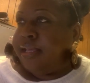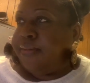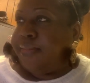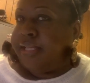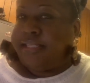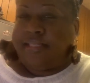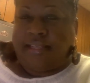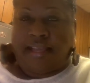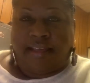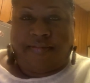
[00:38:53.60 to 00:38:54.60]
my
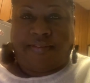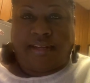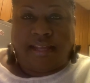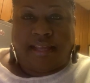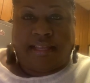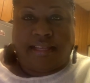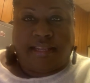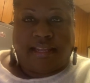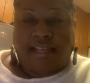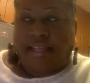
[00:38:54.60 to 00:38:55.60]
staff and I
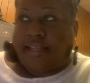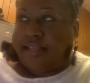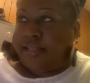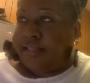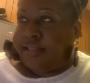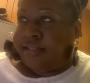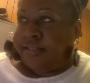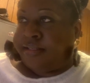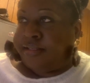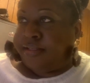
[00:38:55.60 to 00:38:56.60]
can like
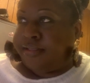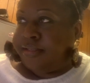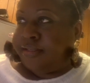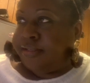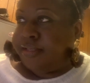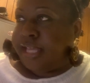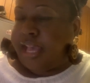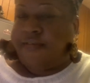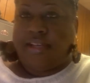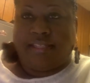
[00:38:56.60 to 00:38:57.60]

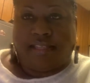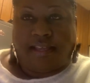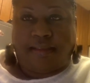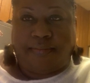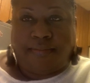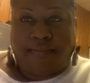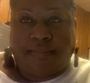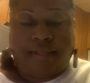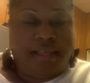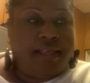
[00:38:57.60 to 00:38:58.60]
have a good time.
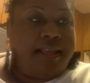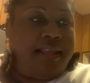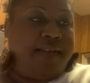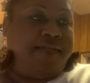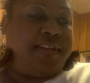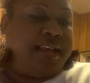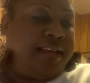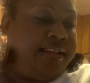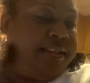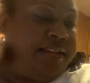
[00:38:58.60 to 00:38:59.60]
If
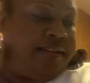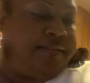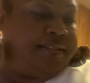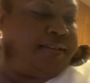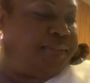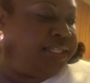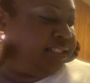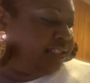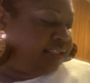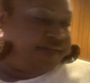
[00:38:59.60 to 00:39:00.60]
not, a place
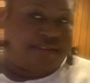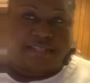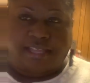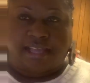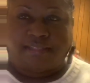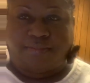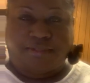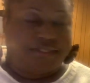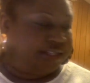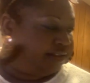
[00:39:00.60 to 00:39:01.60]
that definitely has music.